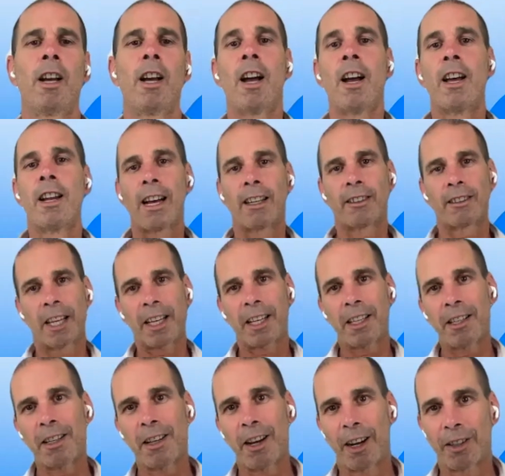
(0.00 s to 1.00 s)
Now,
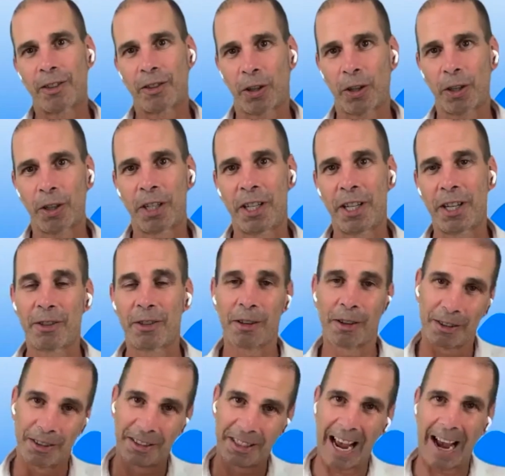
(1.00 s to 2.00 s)
taking a turn here
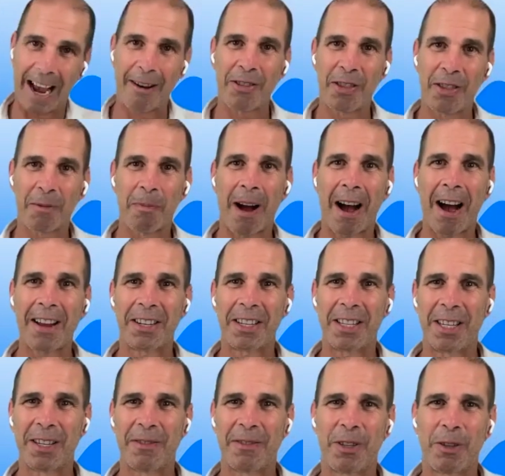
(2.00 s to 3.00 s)
down the
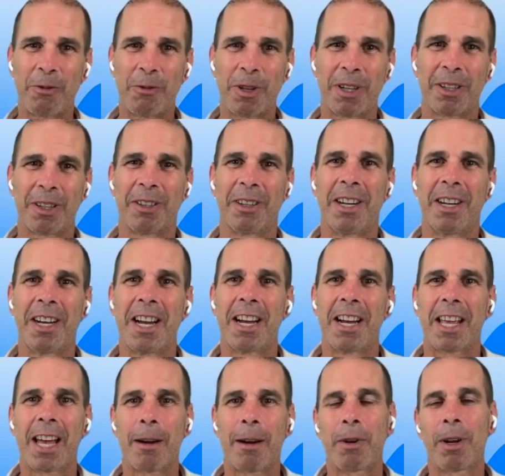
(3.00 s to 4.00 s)
body, if you will,
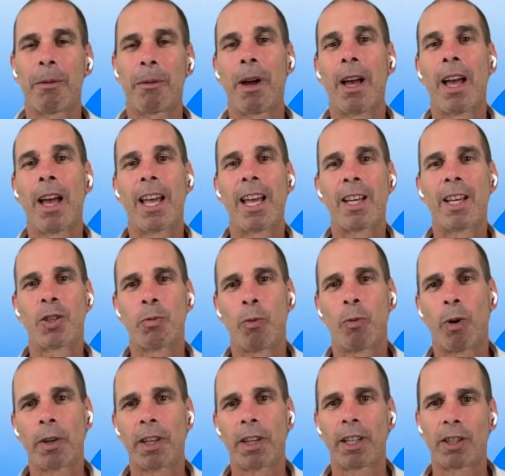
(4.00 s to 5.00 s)
Cambium is
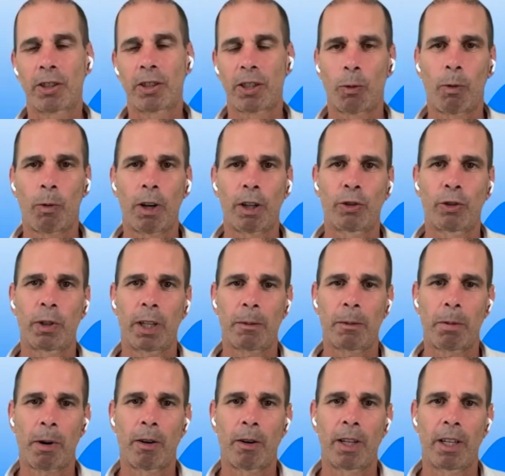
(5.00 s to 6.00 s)
more than just a one-trick
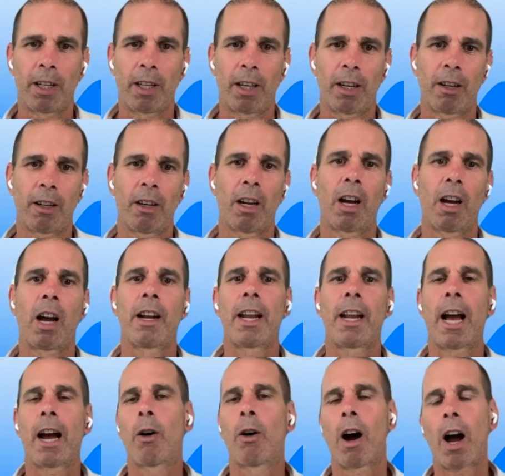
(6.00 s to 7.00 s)
pony here.
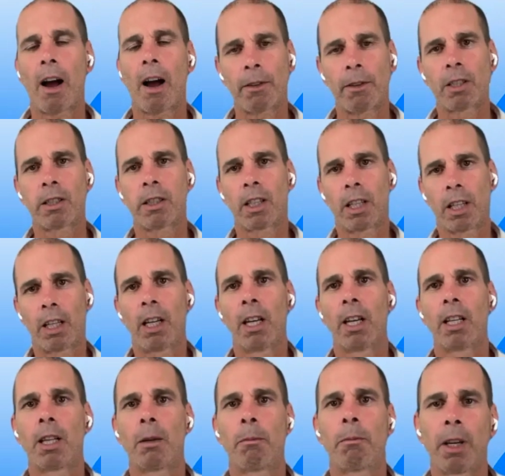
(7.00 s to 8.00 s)
Now, obviously,
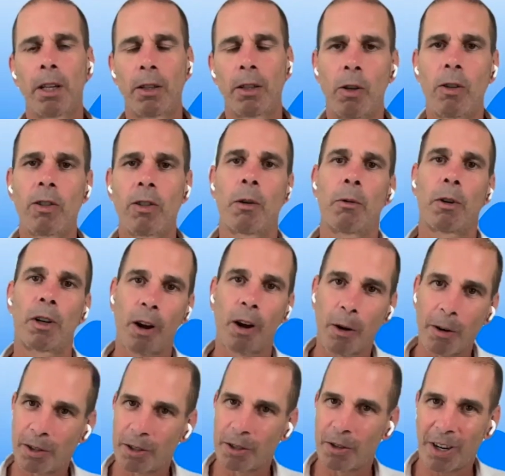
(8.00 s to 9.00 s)
the big news, and we're
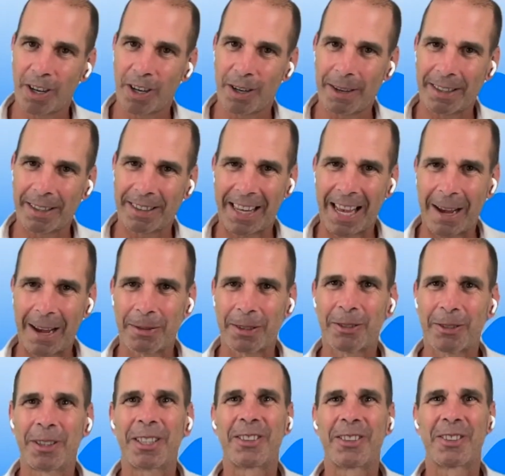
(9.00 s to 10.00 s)
going to talk about the
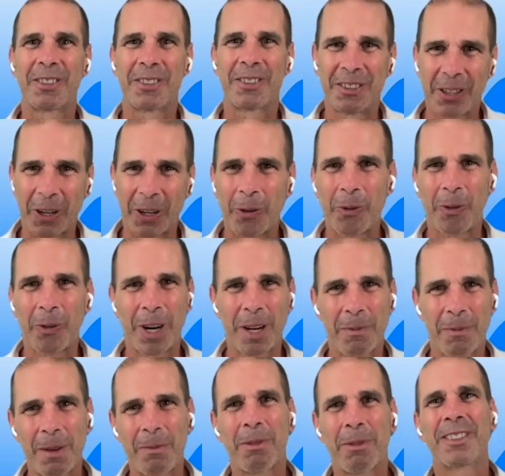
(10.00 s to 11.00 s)
capital raise. Don't worry,
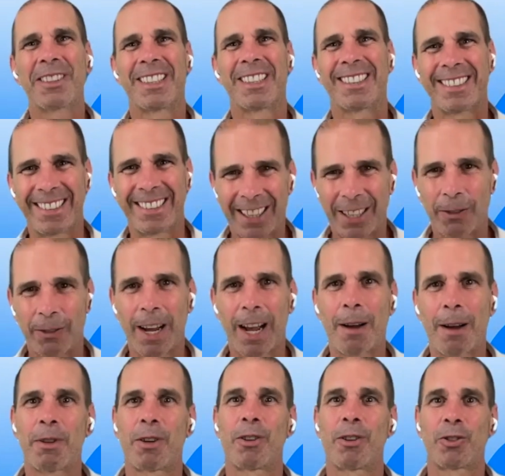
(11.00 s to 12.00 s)
people, just stick
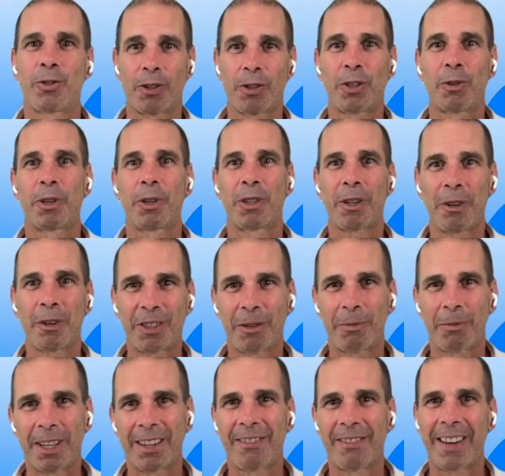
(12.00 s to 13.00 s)
around because also we're going to
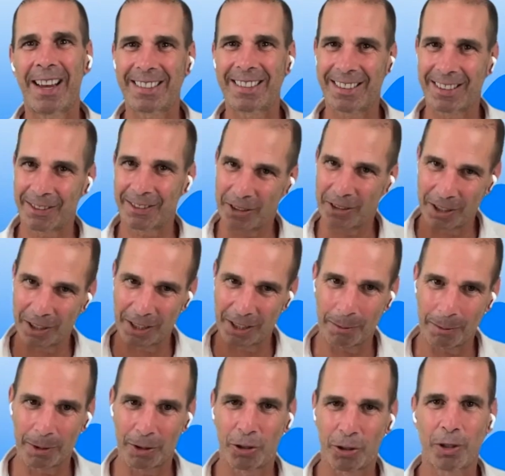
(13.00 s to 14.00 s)
be investing, so you're going
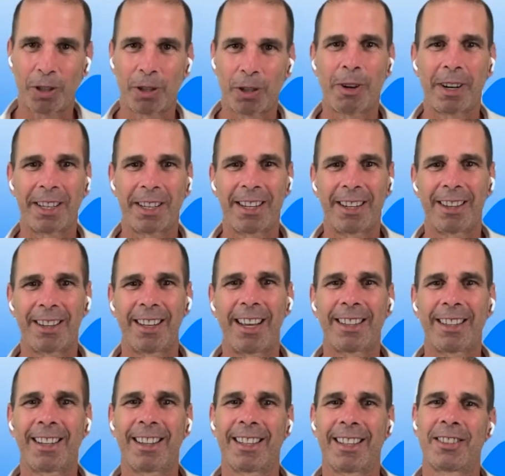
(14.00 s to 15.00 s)
to be sure to want to hear the
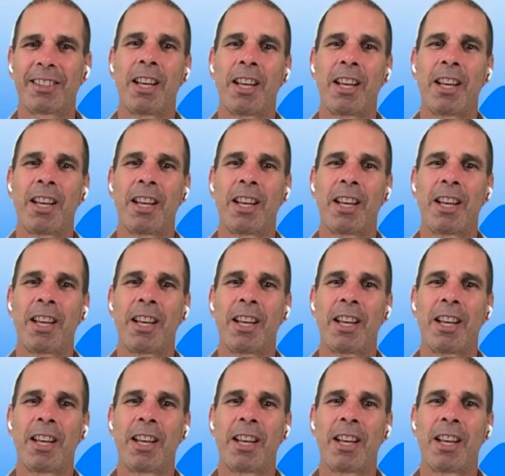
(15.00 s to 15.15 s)
end of this.